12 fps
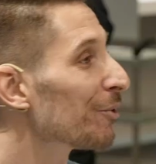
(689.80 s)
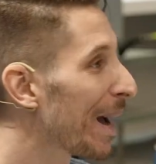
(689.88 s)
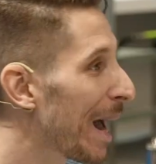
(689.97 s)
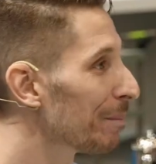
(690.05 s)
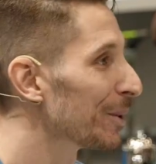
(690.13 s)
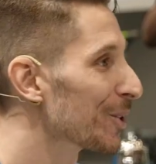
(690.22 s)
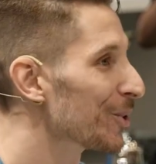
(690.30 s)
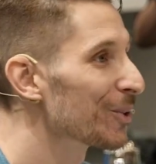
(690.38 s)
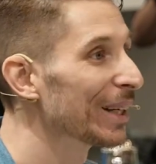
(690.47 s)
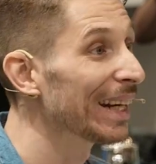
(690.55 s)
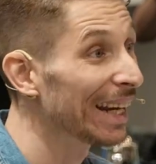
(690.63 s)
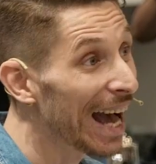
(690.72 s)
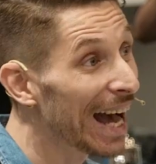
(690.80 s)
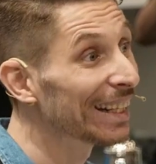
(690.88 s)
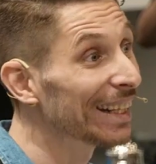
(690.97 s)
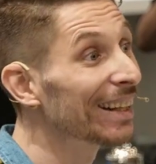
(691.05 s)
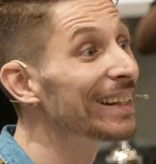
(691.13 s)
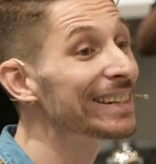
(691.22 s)
apple juice and I added
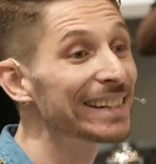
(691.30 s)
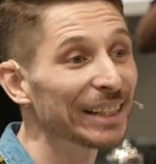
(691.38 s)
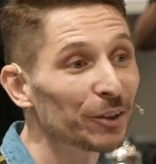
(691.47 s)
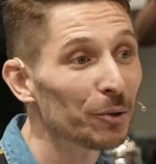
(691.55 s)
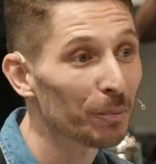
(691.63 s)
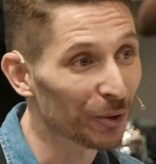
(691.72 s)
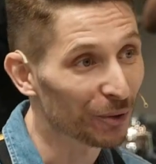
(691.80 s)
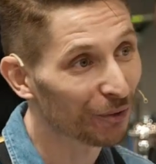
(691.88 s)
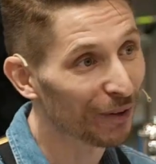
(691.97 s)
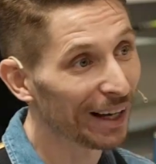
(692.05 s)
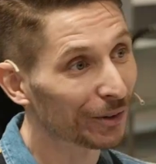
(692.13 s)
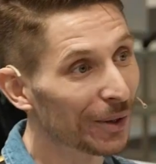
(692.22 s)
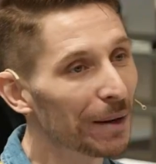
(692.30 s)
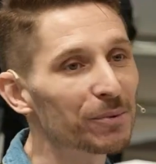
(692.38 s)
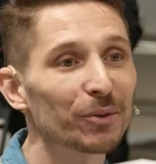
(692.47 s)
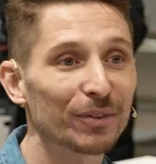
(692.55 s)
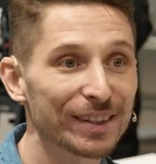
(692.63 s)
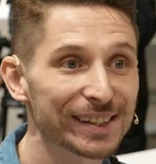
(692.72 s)
0.5 grams of
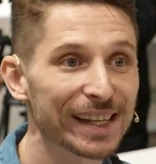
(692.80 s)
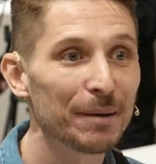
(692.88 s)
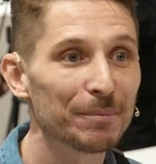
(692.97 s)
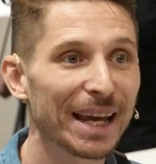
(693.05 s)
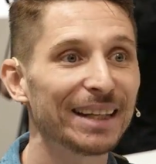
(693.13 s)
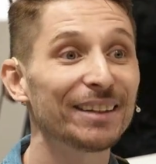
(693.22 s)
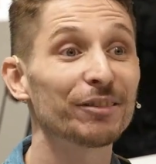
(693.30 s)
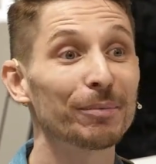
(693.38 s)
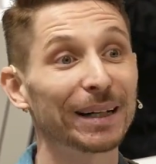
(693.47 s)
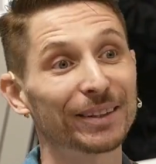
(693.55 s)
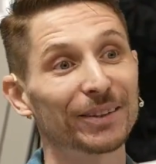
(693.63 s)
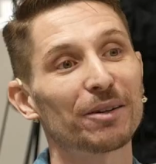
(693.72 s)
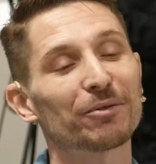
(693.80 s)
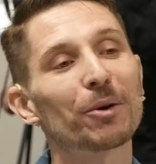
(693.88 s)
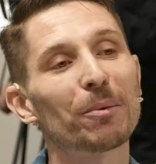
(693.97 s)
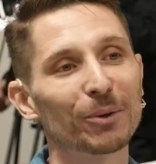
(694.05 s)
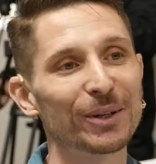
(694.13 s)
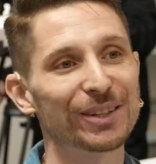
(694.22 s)
the same native bacteria from
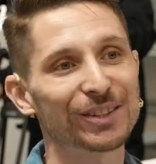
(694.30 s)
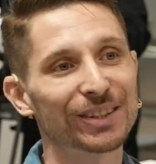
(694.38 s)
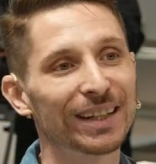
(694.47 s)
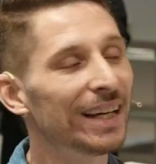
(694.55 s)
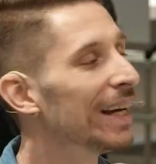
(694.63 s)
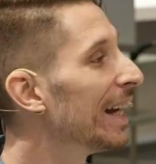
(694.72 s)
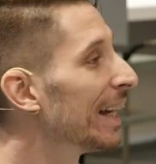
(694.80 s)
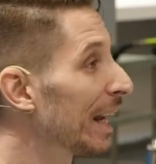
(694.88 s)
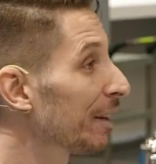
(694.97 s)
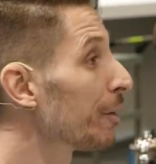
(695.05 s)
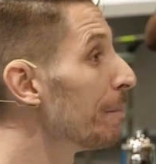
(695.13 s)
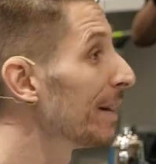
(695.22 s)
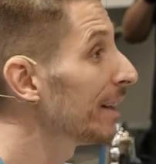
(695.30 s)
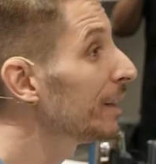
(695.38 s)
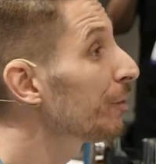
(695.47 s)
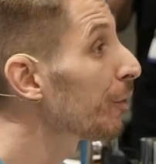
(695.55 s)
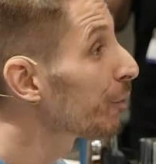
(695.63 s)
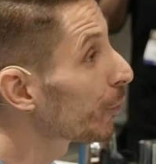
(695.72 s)
Luis. And I fermented it
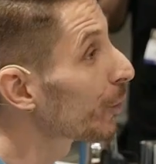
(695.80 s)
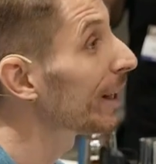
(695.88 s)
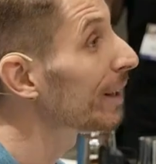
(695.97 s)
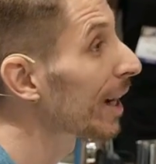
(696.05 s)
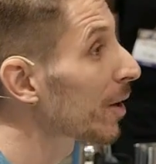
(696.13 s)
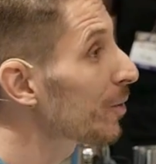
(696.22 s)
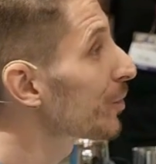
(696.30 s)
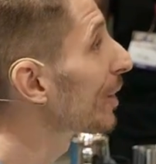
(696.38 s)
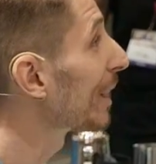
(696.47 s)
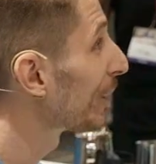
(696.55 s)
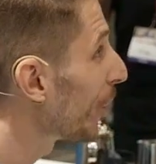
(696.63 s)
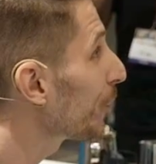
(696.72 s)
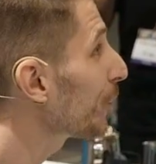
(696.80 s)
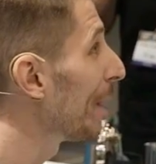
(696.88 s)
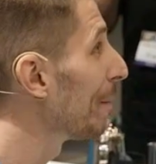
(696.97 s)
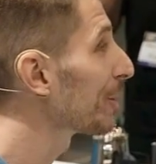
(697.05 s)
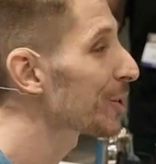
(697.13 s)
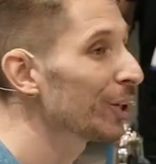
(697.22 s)
for 48 hours at low
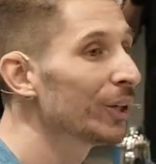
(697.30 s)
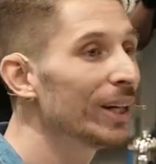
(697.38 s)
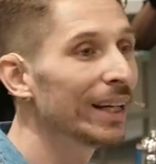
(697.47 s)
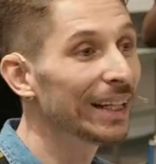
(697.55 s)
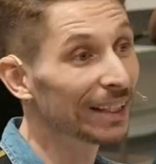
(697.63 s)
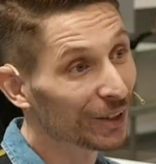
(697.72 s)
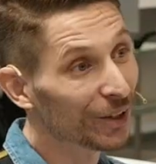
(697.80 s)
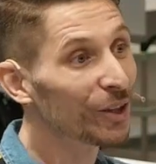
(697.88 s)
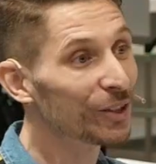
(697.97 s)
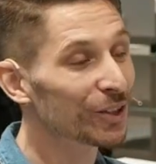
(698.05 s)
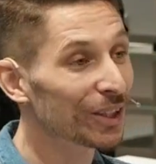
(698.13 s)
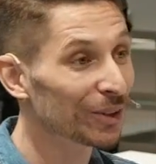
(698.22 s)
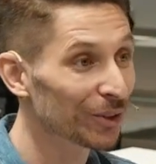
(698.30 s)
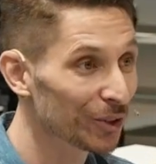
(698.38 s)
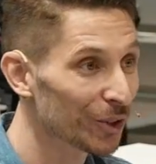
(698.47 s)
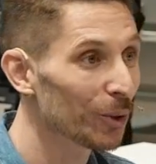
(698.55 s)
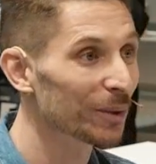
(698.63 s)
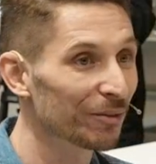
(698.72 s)
temperature in an
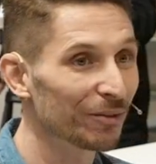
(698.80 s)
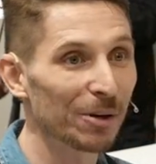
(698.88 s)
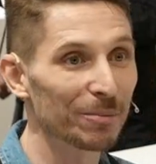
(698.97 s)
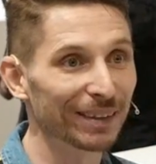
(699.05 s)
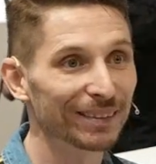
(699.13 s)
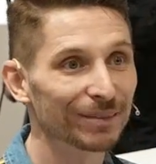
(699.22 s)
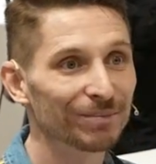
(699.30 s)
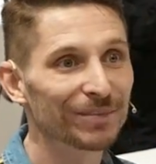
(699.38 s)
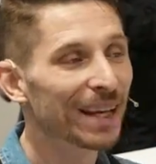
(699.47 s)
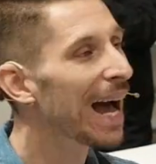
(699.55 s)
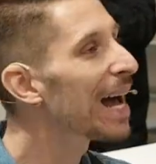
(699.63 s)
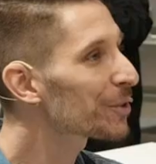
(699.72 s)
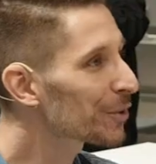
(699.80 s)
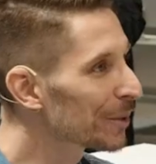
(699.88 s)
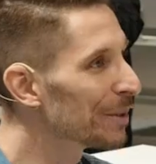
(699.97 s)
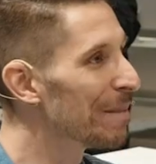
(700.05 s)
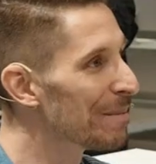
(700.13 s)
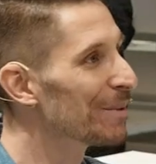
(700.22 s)
oxygen-controlled environment. As you
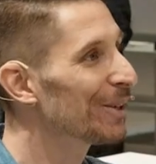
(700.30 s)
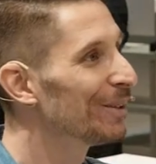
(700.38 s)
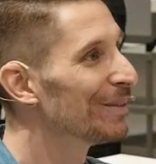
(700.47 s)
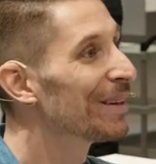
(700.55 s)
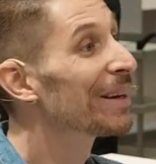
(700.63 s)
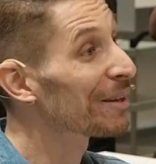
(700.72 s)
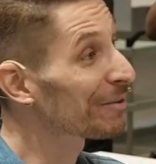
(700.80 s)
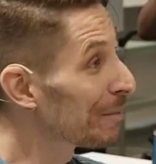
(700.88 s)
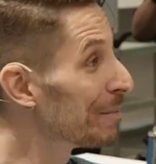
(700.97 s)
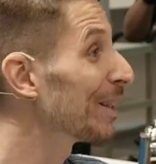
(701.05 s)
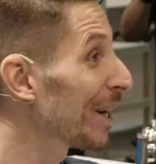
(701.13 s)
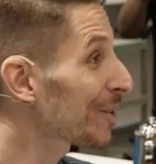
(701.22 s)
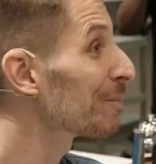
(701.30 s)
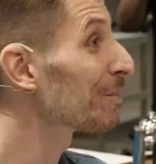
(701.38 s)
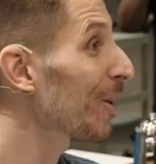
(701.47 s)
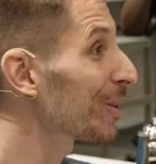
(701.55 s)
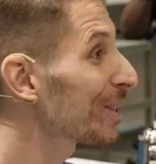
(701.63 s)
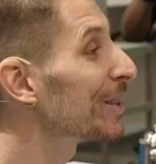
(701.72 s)
remember, the fermentation
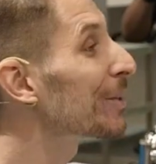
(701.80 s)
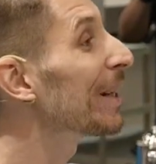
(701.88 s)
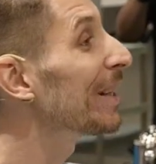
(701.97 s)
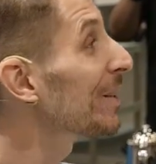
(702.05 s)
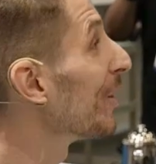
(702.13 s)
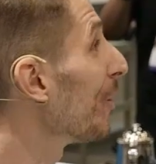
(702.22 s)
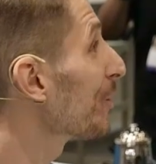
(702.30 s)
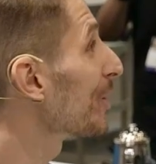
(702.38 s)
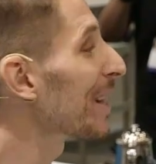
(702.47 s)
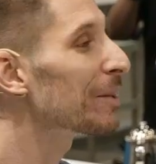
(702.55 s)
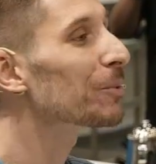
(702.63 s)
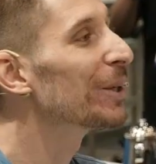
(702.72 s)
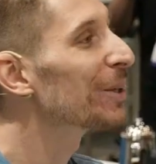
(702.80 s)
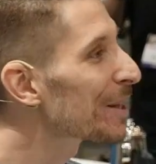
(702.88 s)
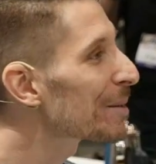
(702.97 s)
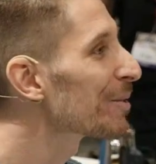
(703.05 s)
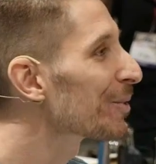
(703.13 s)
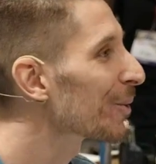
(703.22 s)
process created notes that weren't there
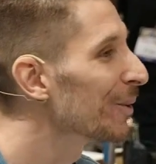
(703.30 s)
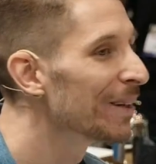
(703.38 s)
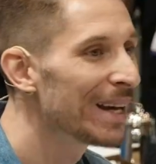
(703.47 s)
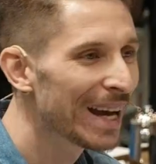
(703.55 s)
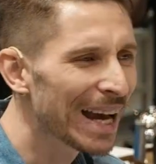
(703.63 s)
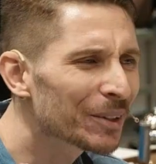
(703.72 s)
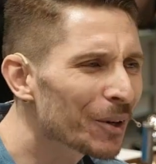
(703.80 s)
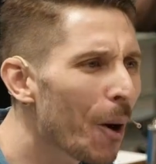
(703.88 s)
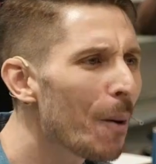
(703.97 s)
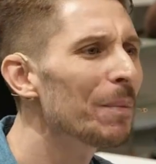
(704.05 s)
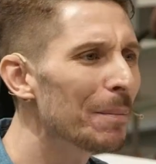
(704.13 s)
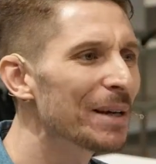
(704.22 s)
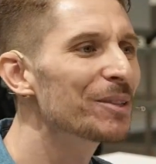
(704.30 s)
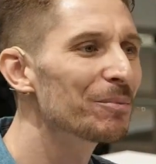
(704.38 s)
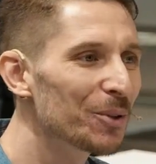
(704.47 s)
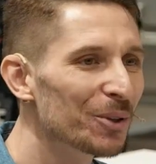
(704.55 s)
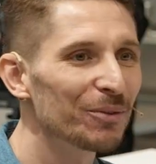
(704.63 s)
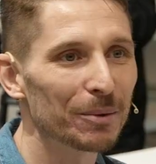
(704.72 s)
before and complements
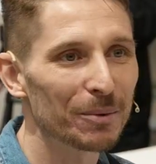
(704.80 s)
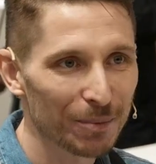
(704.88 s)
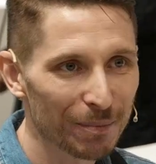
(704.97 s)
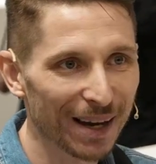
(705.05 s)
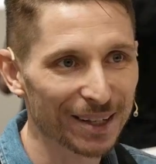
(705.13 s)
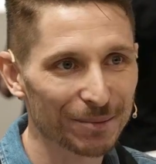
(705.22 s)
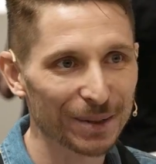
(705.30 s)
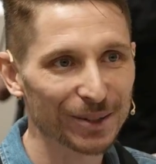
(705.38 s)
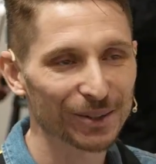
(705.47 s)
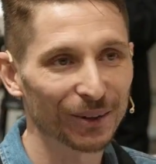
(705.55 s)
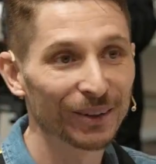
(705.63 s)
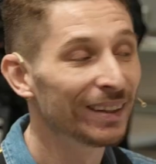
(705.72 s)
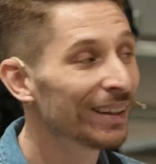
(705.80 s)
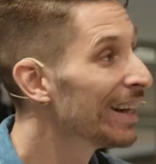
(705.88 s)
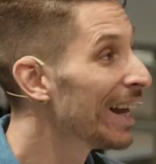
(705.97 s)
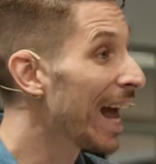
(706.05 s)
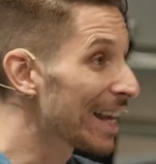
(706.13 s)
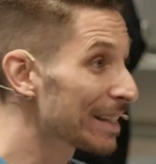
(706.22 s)
beautifully with my espresso.
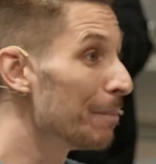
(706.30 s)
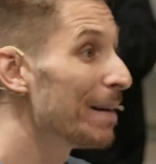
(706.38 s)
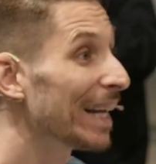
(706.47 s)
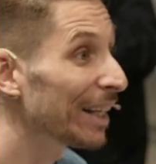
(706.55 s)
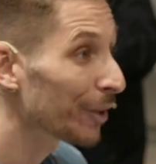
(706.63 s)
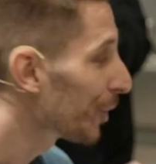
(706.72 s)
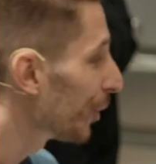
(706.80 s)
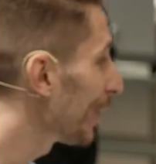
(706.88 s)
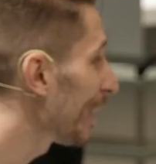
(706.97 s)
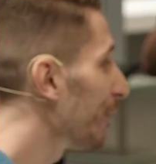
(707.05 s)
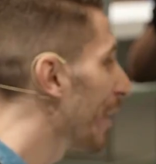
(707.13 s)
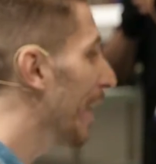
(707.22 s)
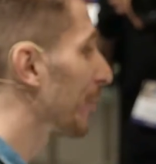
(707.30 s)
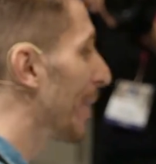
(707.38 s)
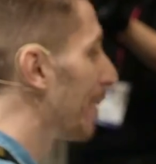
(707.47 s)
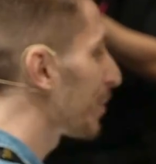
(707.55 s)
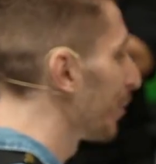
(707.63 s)
As I'm adding 35 grams of